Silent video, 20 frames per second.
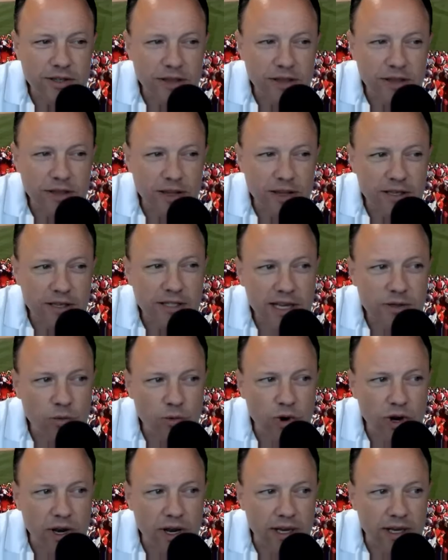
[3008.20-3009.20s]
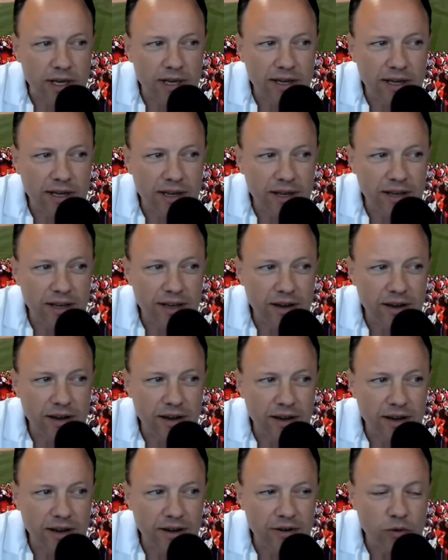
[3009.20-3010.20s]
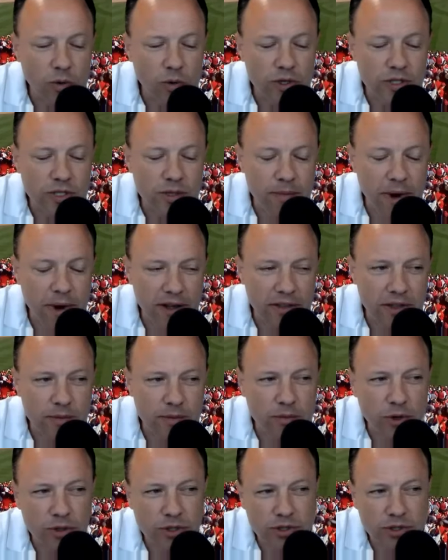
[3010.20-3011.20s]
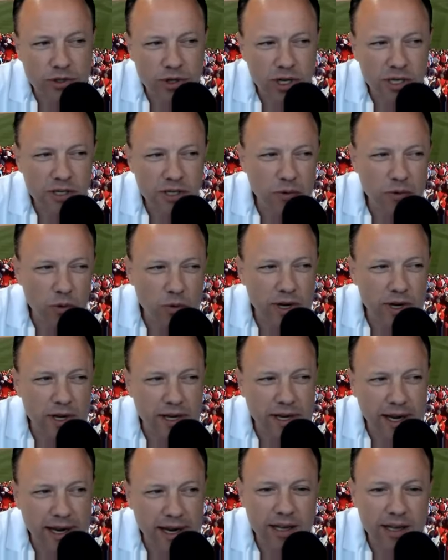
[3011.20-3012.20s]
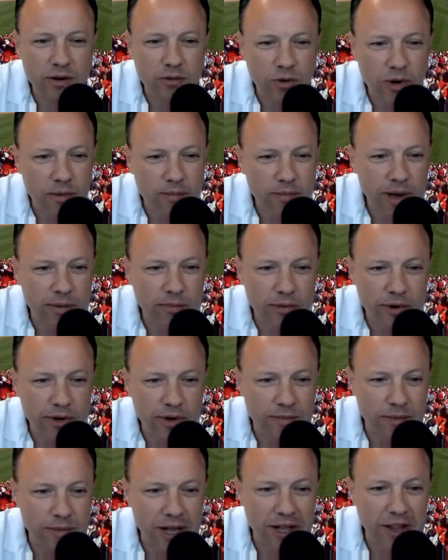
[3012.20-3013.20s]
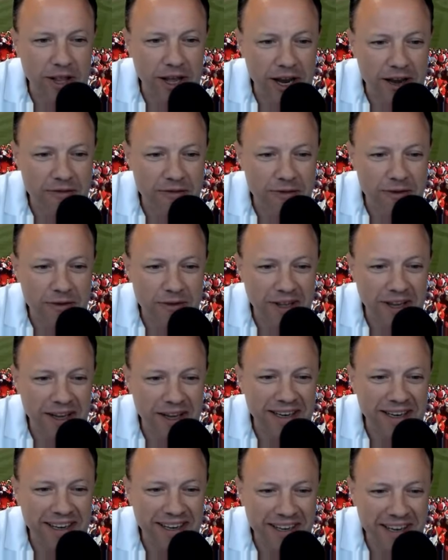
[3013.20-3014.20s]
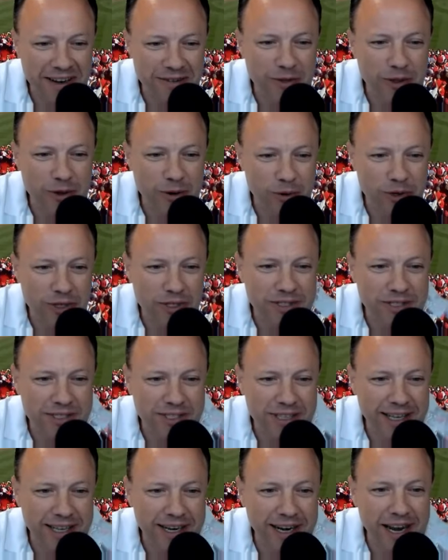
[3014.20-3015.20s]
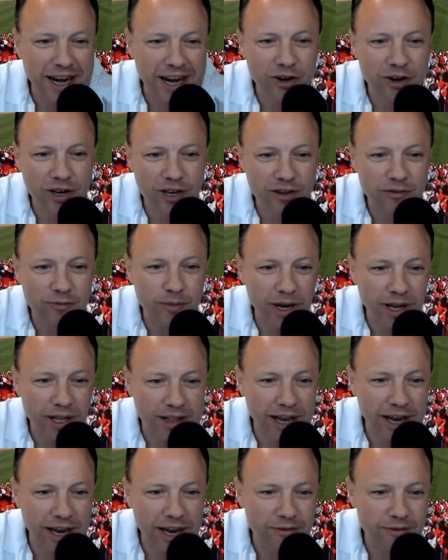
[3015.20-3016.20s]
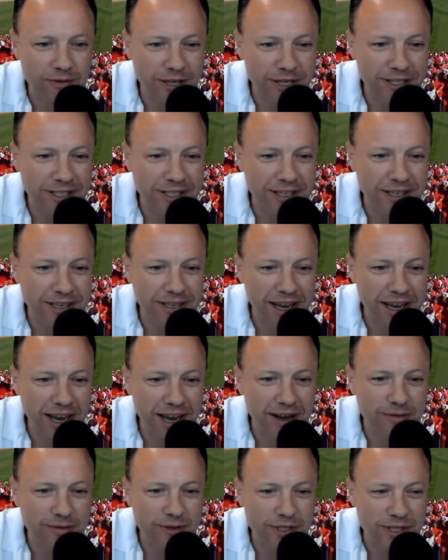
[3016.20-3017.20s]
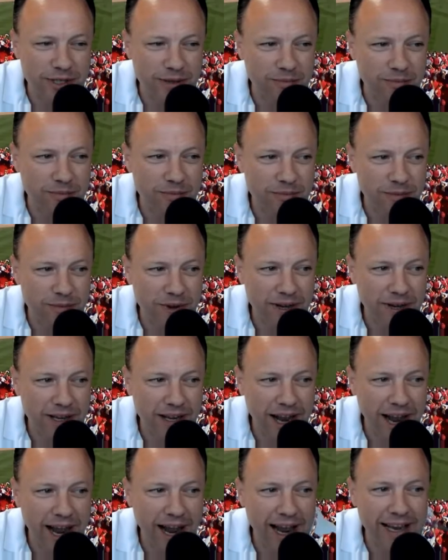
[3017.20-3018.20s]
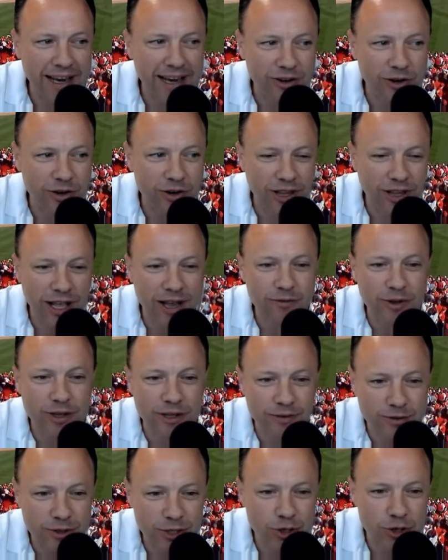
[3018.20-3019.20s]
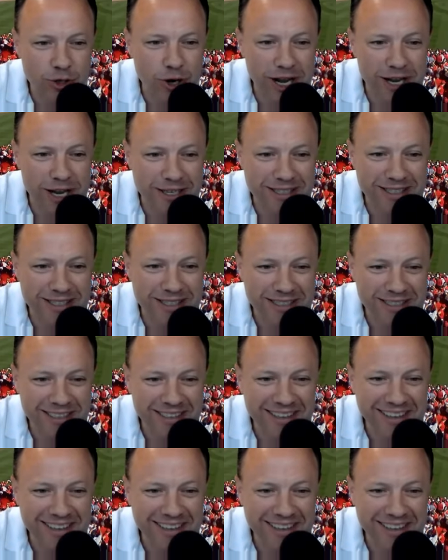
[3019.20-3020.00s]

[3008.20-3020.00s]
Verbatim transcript: this last week was about the most stressful week I can remember in my life. Like, if there was an area of my life that didn't have some higher level of stress,